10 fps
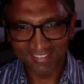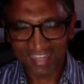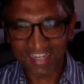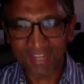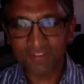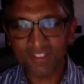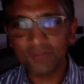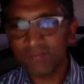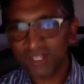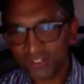Yeah. And I've seen
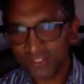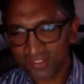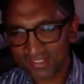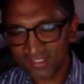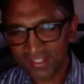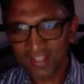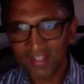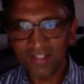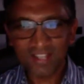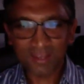patients
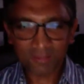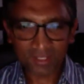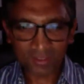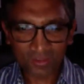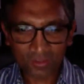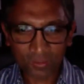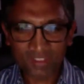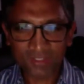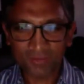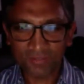come in with
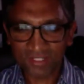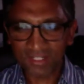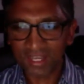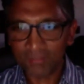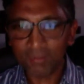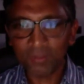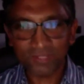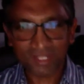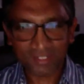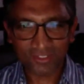severe
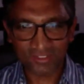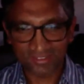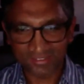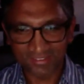hypotension